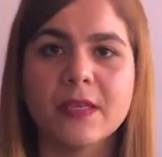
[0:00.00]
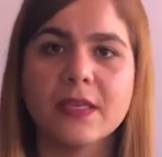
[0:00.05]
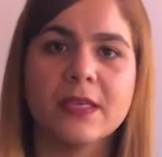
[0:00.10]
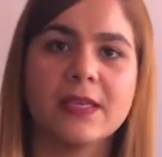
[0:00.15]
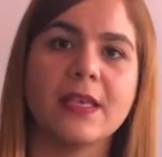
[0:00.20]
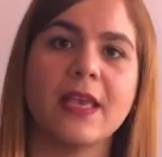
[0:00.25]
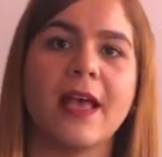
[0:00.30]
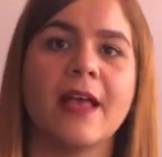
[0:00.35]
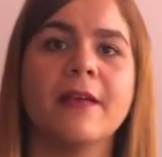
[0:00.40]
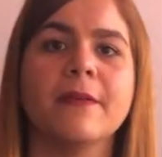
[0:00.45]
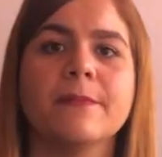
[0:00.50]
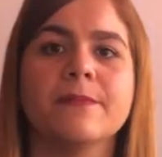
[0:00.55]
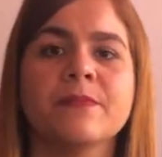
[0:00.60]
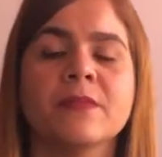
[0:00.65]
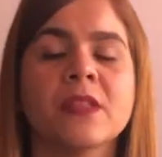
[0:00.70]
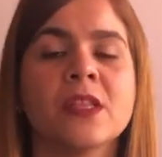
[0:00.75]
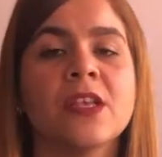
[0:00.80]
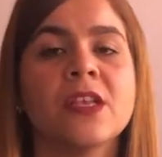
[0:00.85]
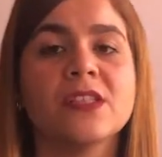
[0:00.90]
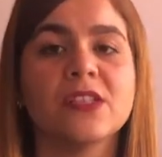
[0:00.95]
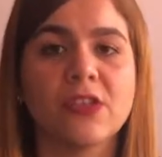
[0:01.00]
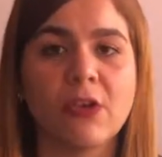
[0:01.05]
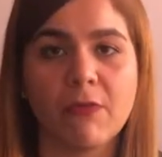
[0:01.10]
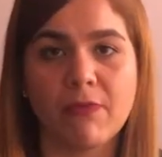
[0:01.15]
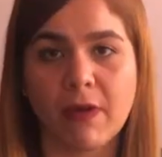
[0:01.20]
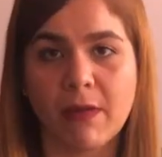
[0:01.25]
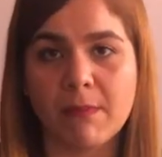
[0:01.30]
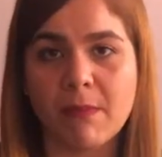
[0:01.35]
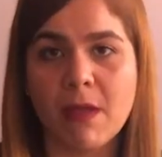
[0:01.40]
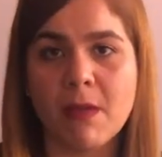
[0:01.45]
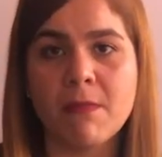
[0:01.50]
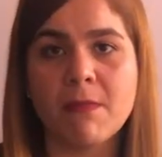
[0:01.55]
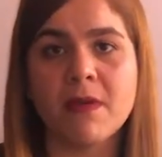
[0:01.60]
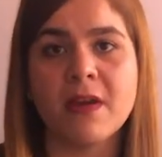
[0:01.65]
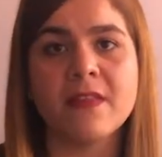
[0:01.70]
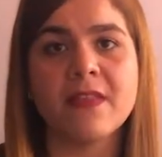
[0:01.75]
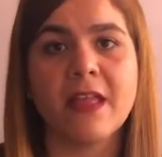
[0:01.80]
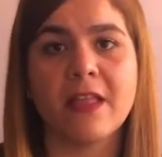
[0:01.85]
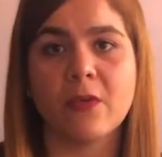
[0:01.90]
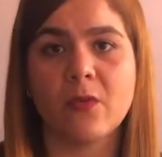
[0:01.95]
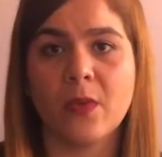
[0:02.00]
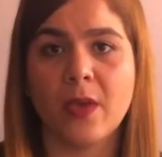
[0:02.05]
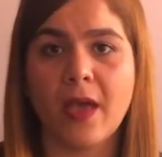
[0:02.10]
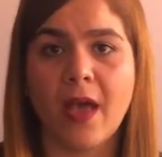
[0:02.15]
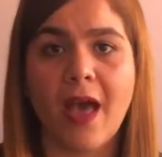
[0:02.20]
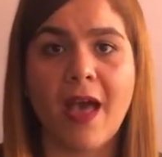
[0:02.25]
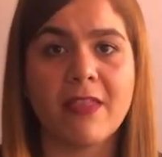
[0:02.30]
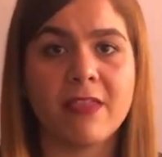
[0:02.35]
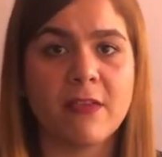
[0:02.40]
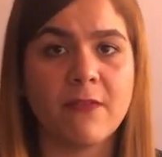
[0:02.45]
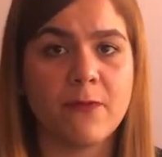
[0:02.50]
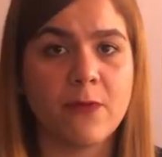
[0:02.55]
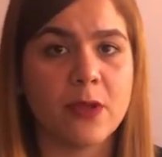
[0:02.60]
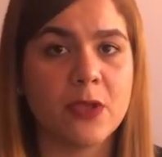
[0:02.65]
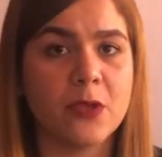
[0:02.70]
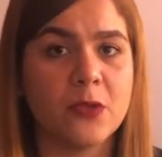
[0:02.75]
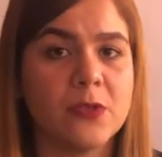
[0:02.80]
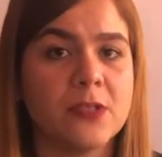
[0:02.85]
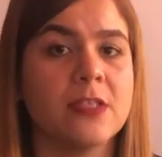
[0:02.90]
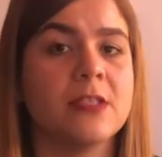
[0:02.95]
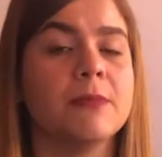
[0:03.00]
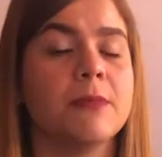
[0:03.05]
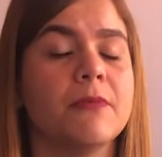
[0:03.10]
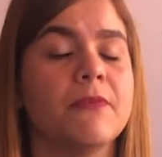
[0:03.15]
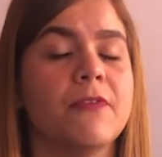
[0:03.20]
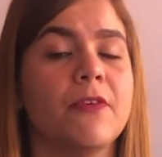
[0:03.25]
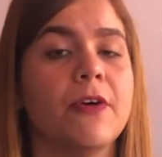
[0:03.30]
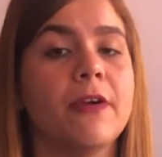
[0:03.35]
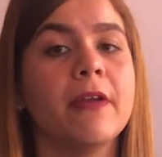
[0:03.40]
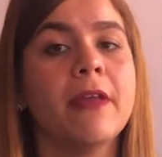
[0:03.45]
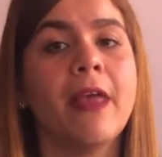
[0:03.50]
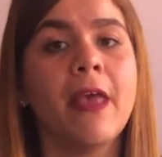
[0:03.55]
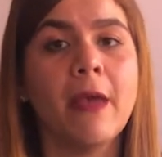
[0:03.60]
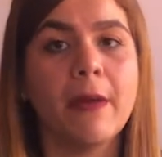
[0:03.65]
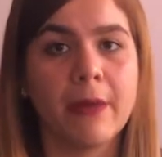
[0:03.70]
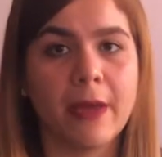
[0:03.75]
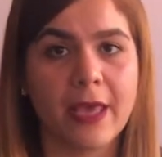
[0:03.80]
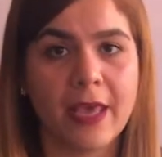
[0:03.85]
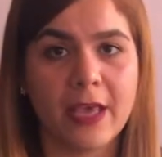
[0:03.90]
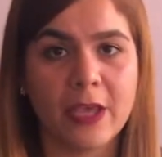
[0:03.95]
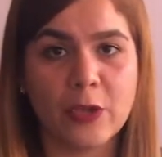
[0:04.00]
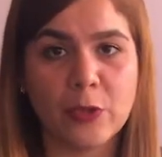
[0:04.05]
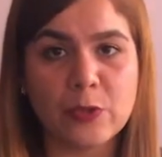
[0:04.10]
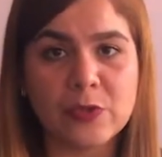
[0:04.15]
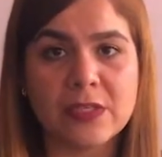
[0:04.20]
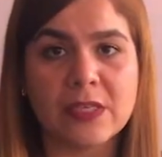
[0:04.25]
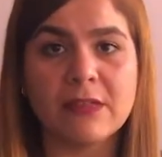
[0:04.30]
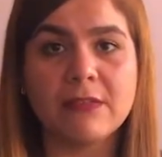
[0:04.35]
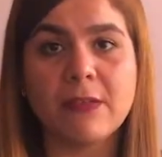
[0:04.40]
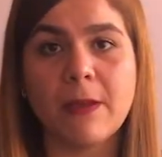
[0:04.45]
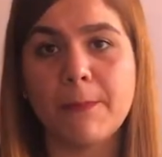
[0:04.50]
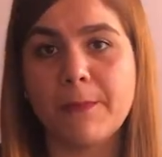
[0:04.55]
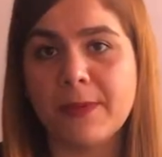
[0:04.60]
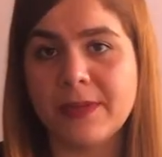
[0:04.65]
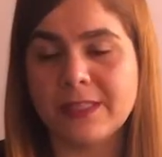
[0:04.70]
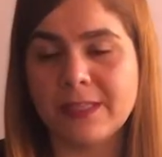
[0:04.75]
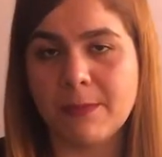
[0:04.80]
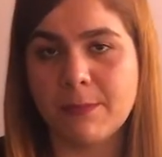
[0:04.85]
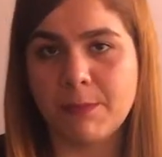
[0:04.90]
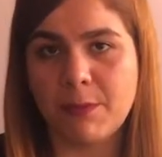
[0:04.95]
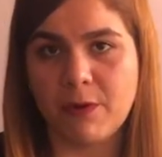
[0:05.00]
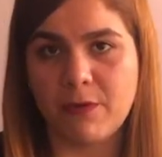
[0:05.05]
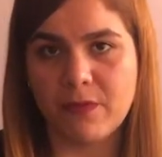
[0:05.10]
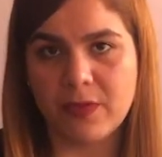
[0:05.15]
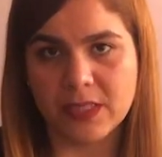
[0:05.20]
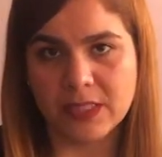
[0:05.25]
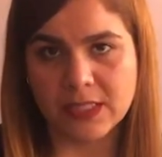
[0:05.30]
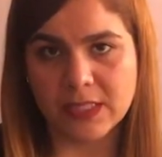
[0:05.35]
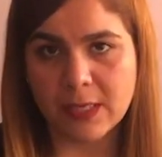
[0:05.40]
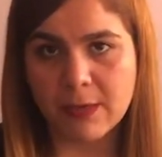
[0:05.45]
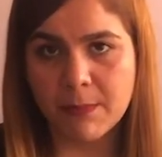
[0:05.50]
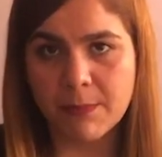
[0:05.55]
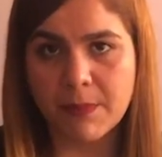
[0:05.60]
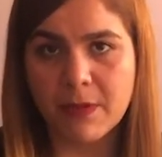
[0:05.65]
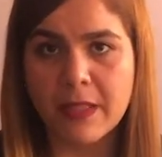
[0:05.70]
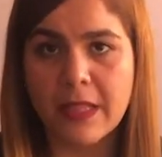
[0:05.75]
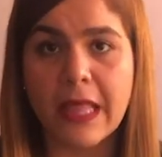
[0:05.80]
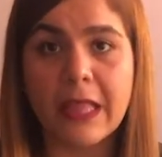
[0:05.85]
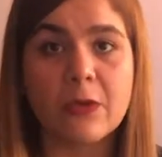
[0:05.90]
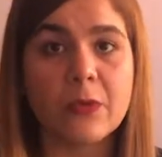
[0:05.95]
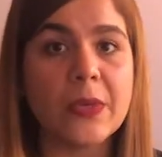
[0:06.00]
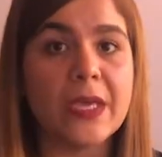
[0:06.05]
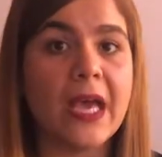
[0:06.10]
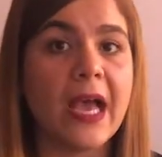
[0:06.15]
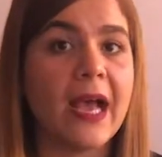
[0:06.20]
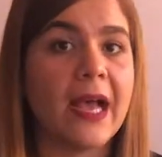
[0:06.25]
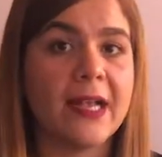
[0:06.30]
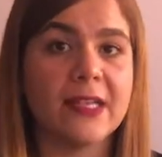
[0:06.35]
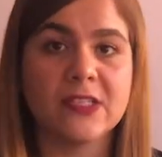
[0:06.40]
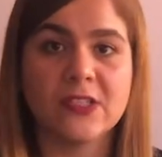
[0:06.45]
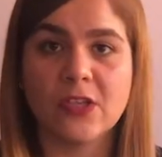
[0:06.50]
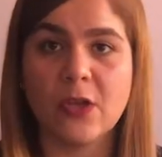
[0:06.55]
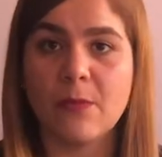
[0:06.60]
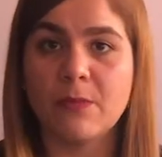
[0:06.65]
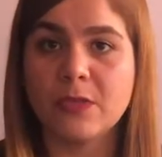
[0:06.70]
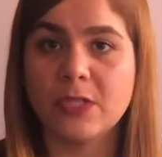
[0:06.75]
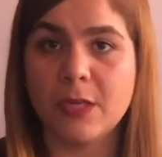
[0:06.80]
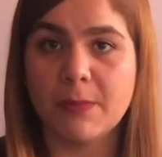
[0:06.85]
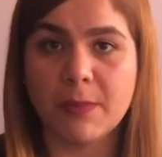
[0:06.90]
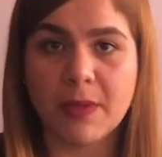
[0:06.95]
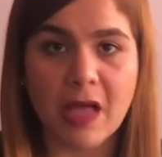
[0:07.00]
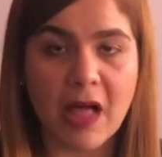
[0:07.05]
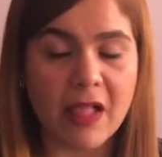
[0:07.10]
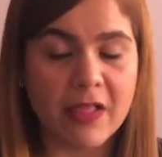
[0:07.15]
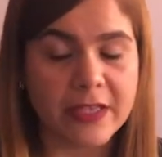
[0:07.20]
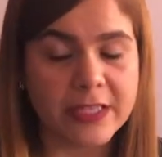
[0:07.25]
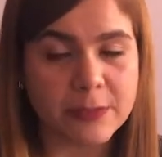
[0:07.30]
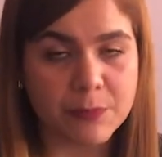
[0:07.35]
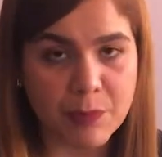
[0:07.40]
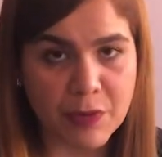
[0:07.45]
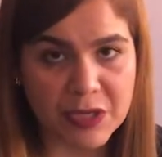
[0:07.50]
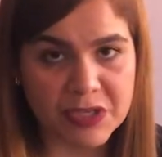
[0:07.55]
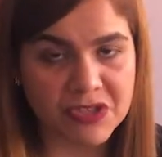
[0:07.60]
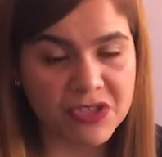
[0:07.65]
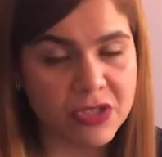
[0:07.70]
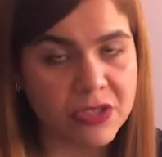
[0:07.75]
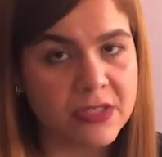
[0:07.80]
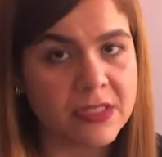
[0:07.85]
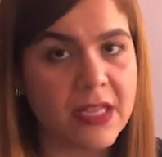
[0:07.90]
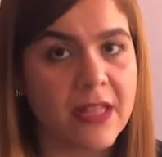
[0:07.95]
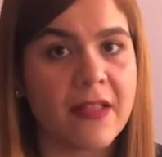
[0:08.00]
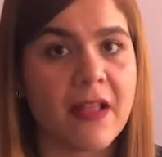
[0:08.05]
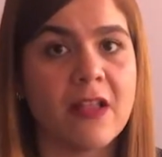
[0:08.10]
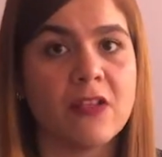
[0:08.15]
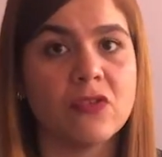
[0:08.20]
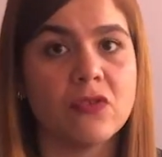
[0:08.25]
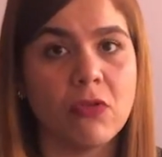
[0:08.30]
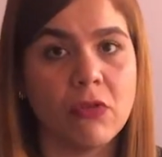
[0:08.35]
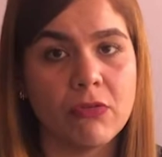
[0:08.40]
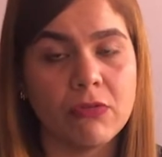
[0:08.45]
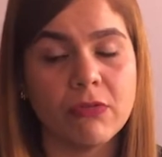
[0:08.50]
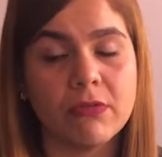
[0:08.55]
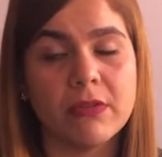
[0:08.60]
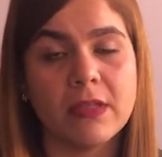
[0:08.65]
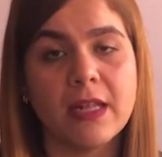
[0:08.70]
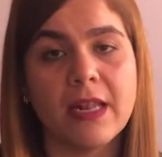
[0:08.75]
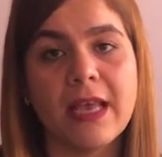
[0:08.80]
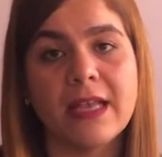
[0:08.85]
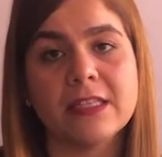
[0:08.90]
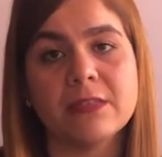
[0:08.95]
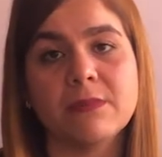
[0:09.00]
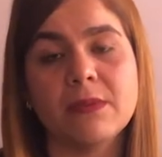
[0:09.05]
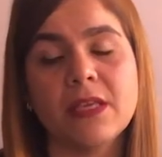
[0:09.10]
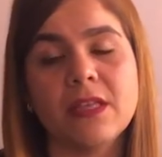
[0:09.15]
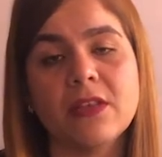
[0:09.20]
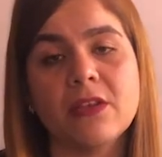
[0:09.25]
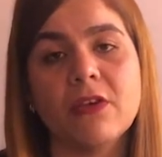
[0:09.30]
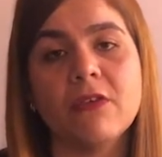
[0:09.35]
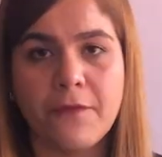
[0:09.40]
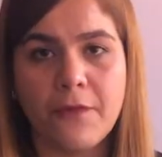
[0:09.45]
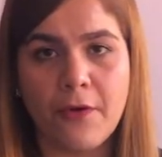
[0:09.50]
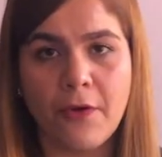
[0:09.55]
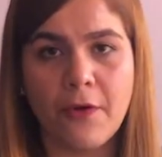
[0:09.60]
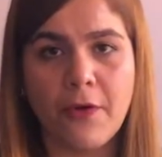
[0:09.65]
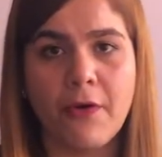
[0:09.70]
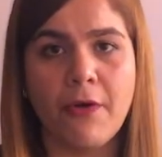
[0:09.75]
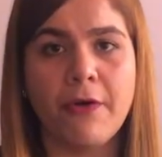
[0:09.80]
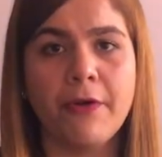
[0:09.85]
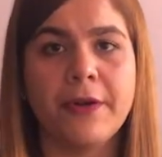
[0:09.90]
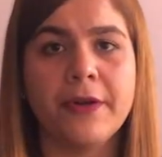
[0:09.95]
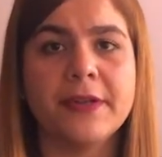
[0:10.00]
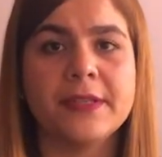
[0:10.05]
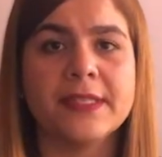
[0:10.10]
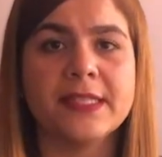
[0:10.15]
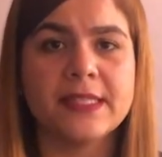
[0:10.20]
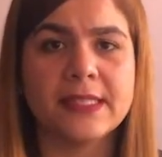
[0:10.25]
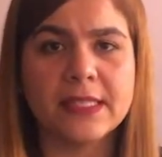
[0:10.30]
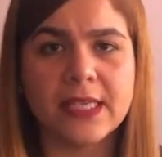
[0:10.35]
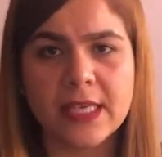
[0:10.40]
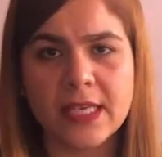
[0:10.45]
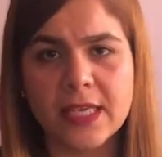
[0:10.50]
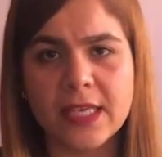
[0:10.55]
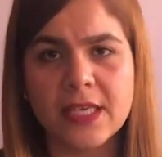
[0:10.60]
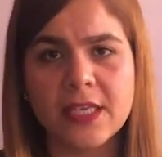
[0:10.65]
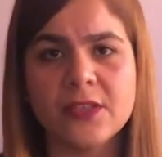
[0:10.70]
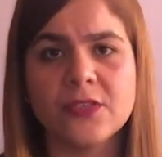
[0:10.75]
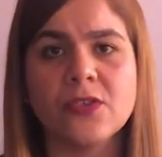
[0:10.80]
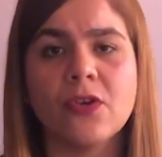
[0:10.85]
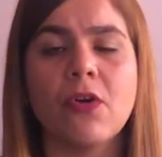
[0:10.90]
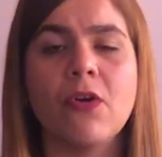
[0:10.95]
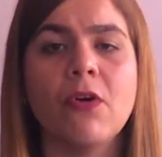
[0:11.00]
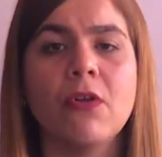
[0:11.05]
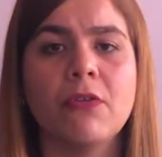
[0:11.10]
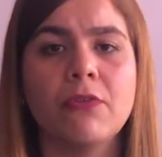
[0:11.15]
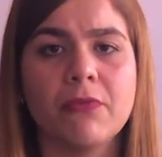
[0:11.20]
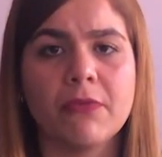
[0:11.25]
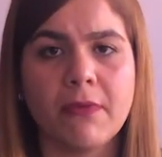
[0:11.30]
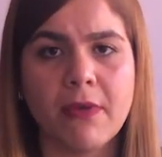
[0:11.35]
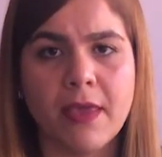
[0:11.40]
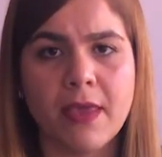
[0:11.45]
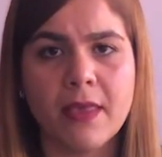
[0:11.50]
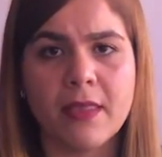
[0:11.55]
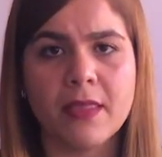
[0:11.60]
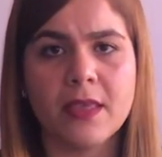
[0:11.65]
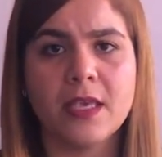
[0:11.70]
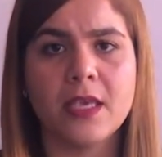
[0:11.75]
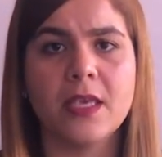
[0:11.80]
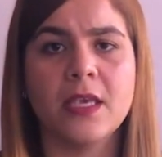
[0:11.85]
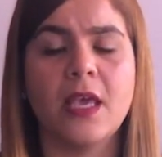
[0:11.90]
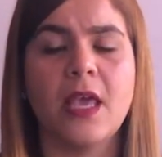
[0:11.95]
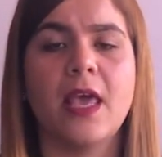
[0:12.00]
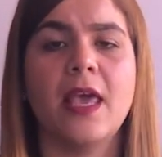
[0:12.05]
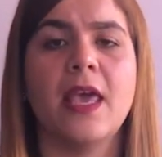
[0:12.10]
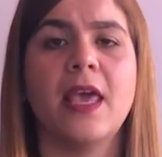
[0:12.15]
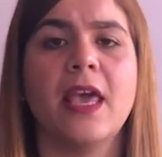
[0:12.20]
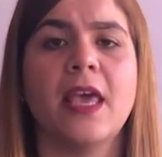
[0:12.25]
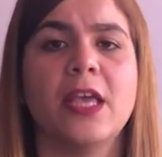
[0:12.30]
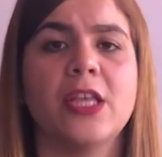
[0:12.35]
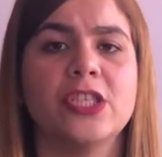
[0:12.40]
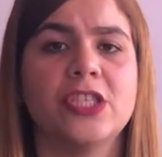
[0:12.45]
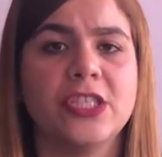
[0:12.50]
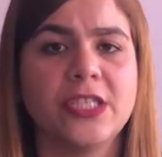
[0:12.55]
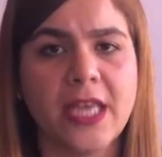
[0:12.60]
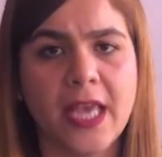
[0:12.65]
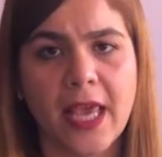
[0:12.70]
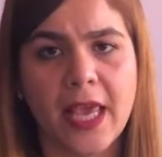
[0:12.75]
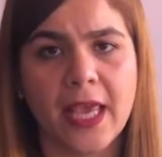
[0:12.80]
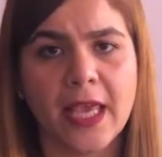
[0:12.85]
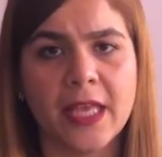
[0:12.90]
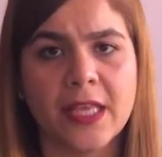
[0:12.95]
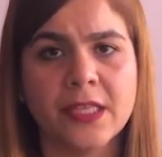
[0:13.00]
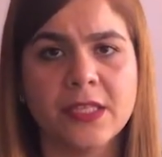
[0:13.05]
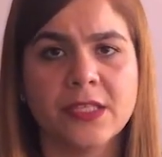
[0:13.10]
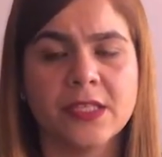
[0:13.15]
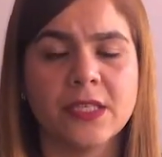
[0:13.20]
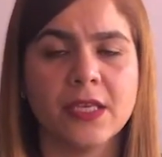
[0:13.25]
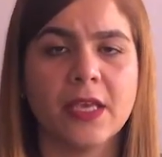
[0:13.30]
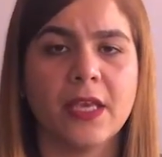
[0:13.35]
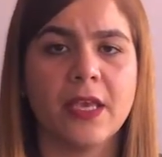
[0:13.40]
yeah. So remember that we had different uses before using the present perfect simple, and we have some typical expressions that I told you in the last video: for, since, already, yet,